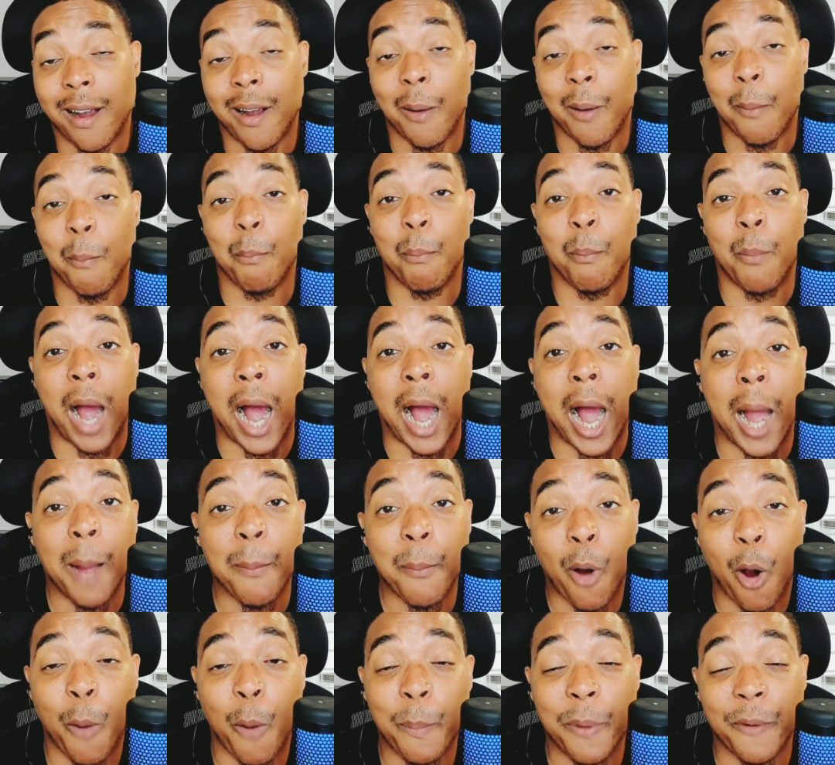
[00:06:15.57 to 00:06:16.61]
I'm
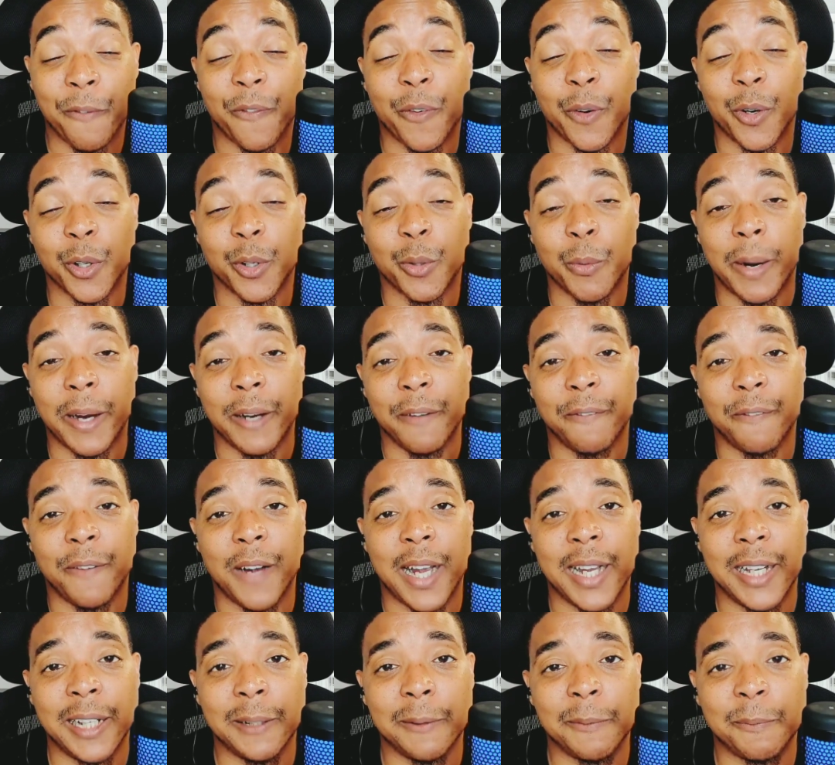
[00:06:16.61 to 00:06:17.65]
hoping for a great fight,
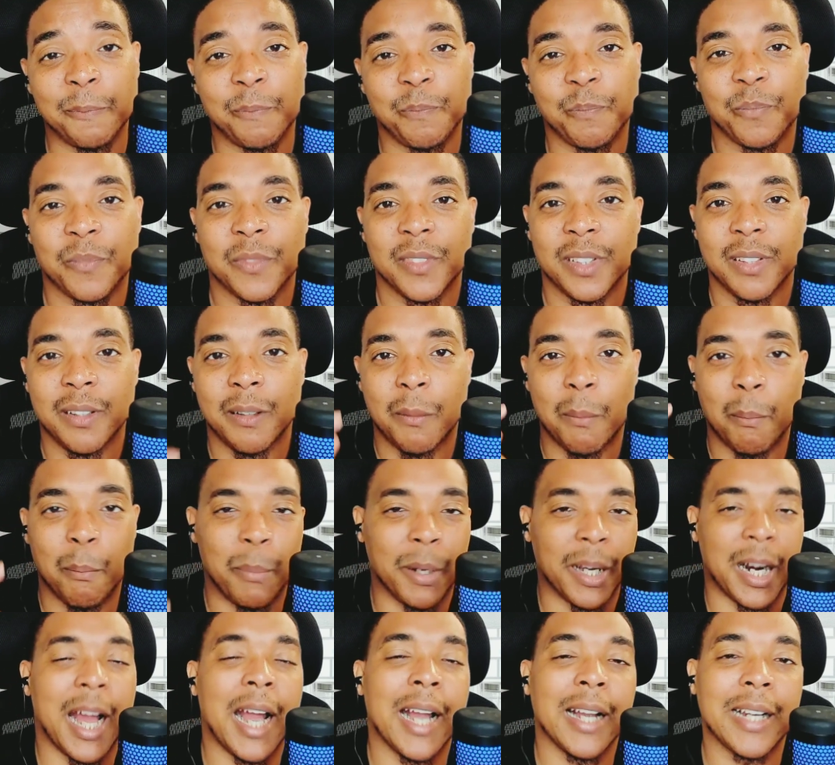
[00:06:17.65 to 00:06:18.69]
but I
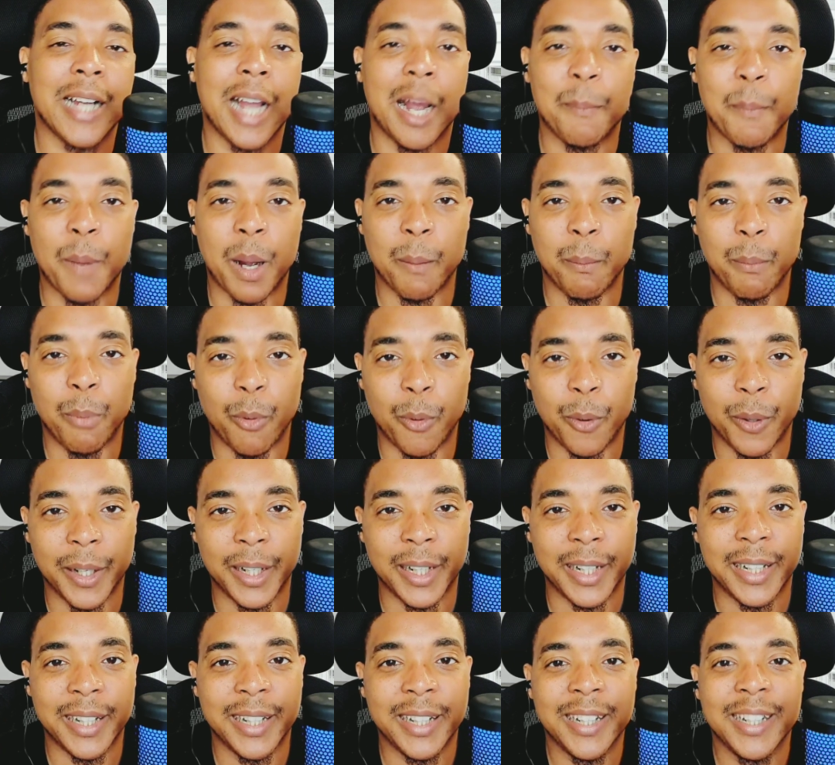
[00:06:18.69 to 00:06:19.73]
got my boy
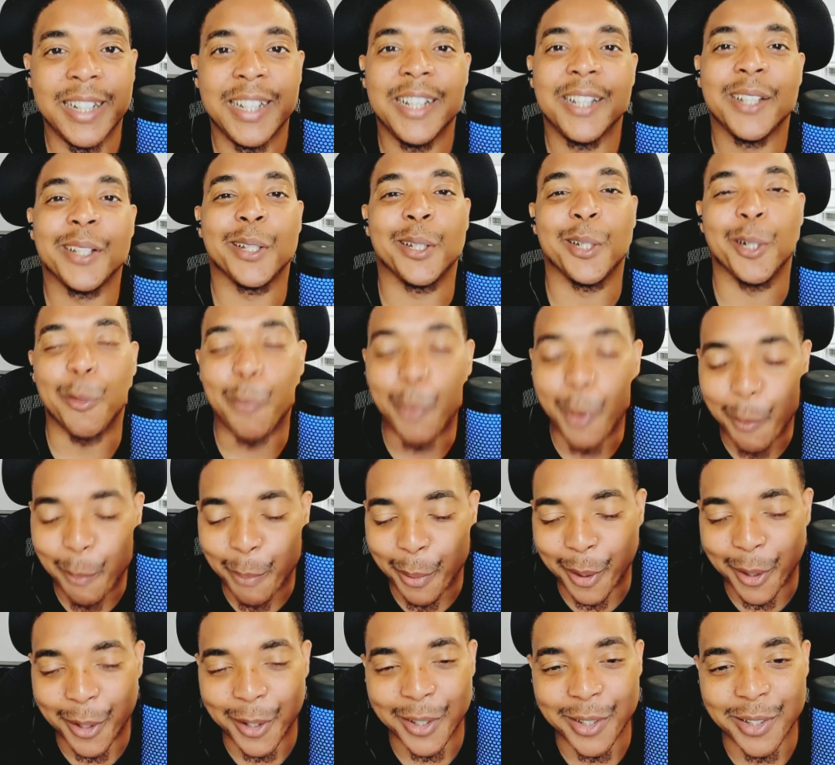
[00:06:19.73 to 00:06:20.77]
Gilbert
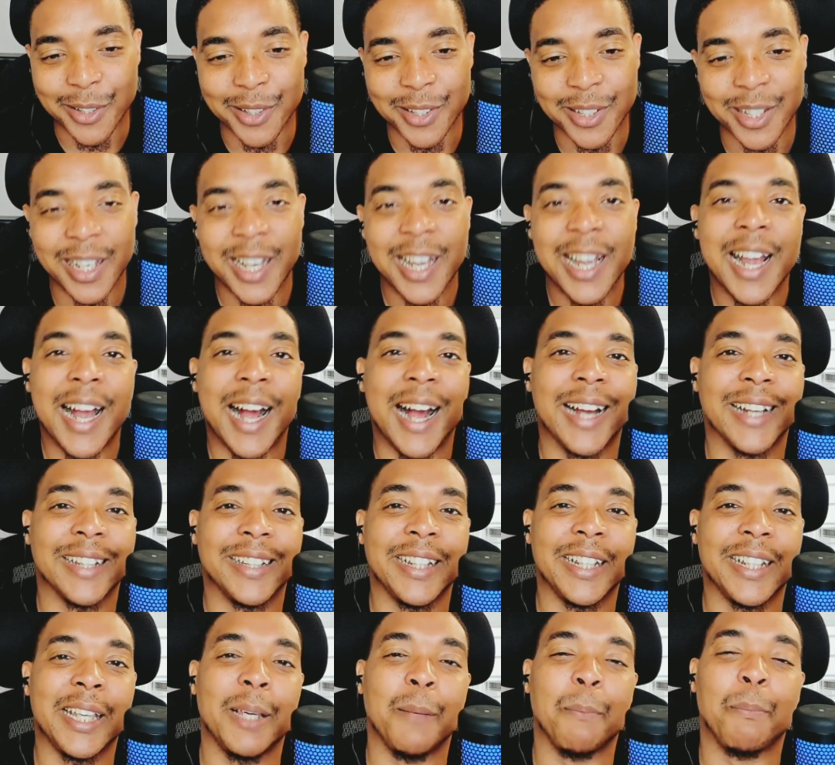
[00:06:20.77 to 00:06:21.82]
Burns. I think he
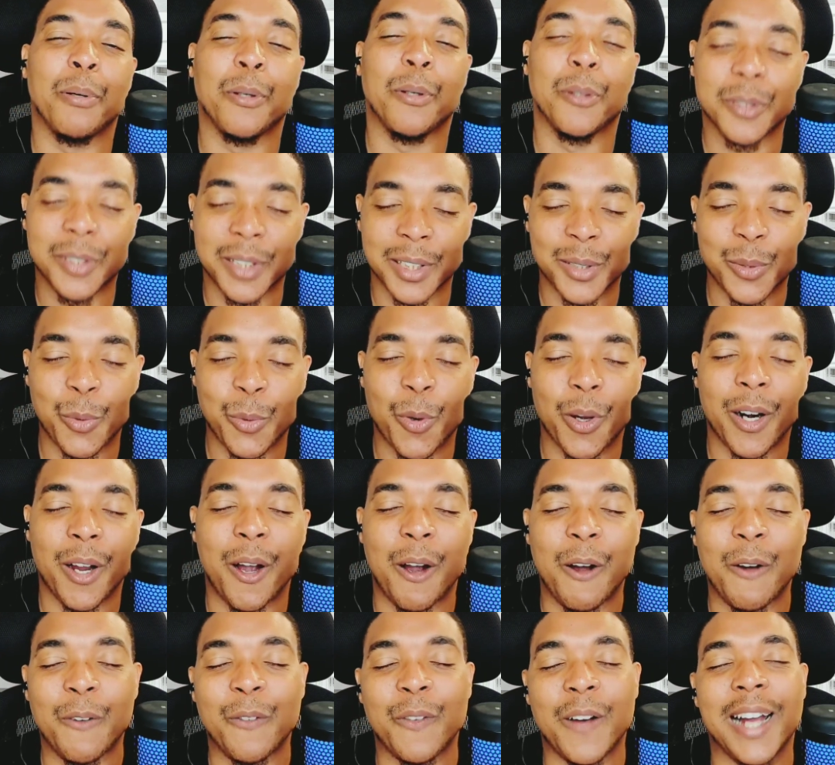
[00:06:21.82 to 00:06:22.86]
pulls this one off.
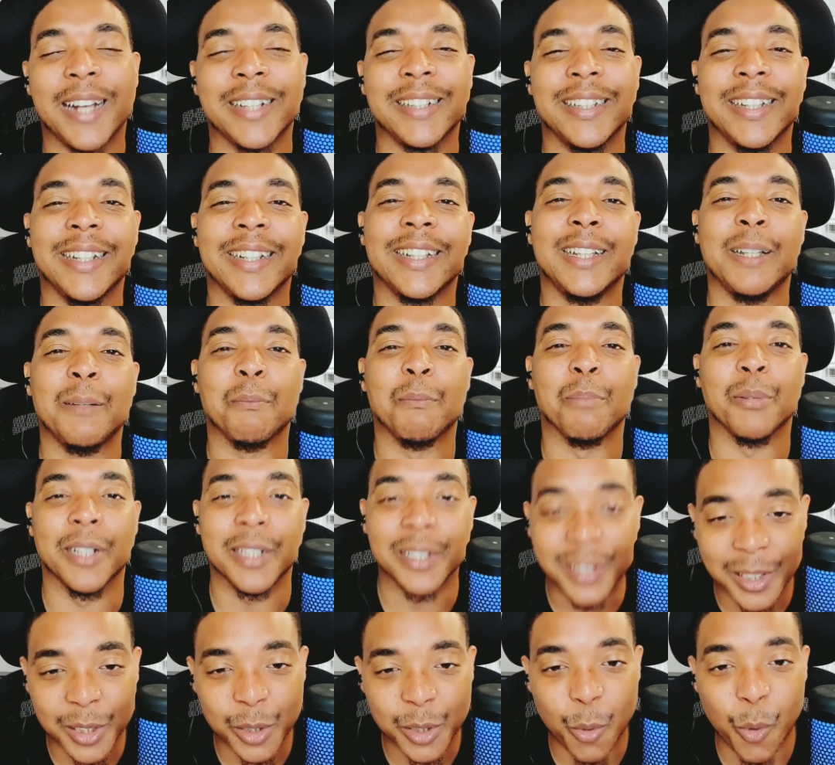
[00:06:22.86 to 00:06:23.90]
I think he brings this
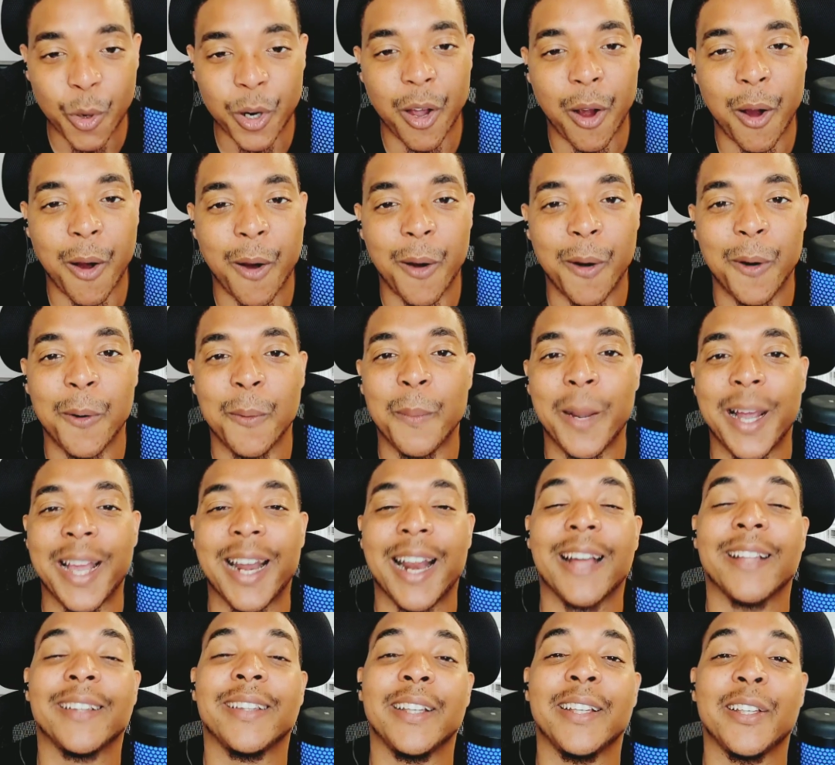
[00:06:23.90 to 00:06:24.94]
one home, and I
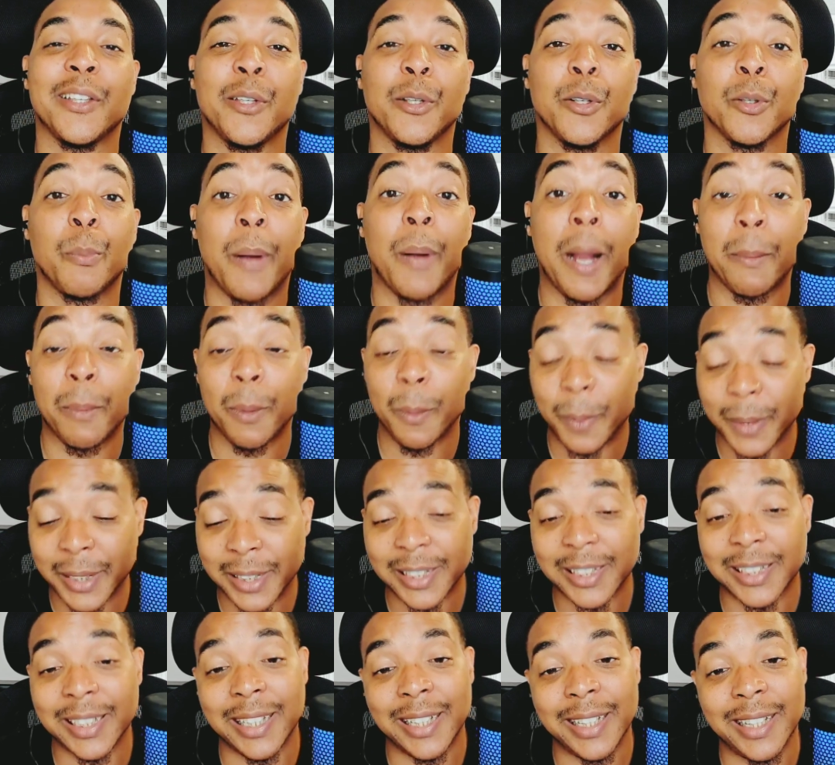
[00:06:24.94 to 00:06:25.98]
think you'll probably see
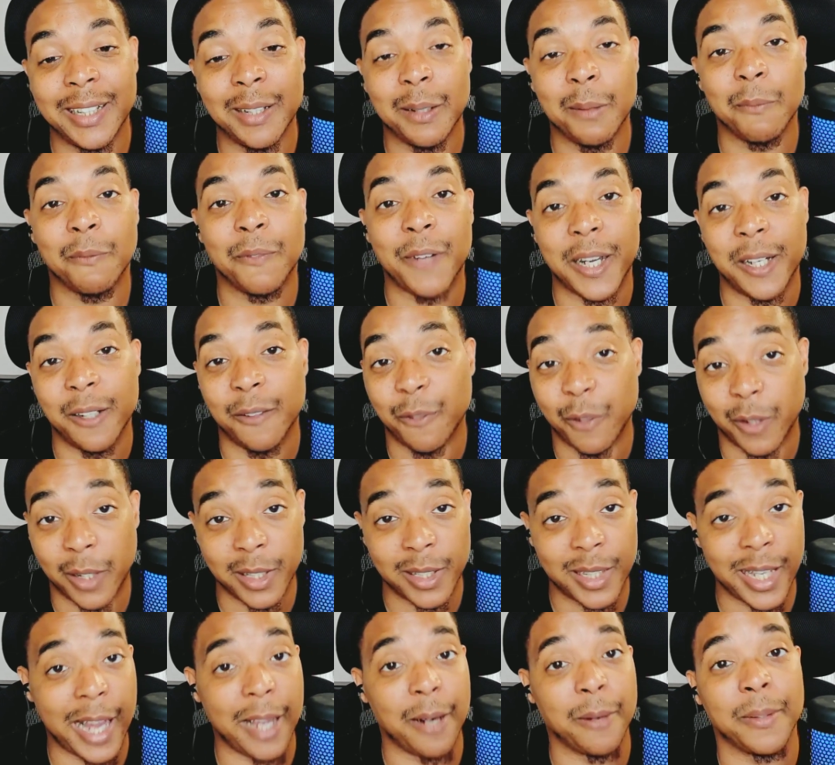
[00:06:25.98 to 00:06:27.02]
him fighting for the title
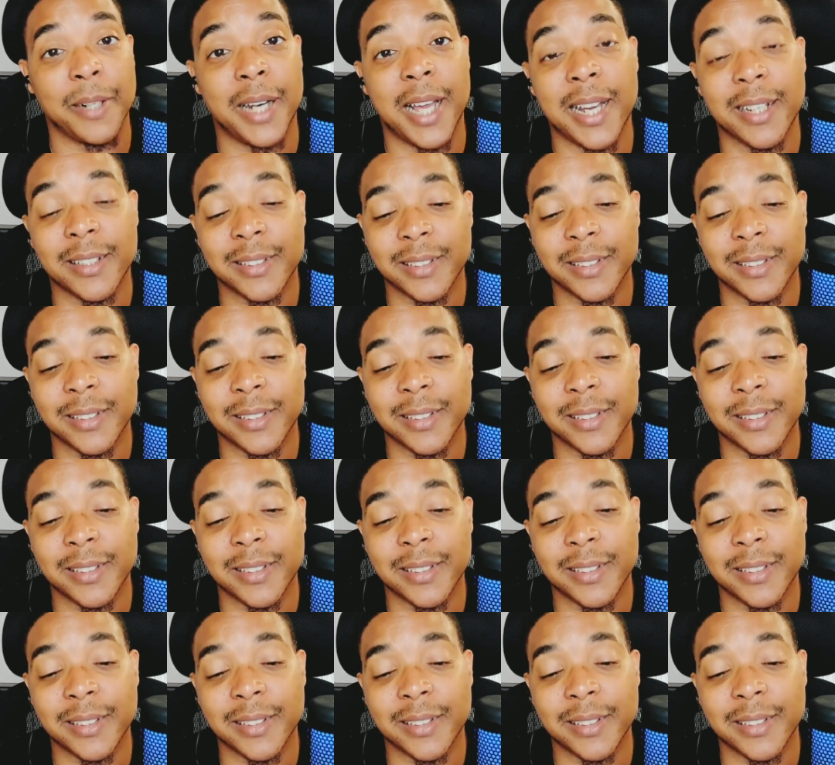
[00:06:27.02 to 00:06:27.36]
next.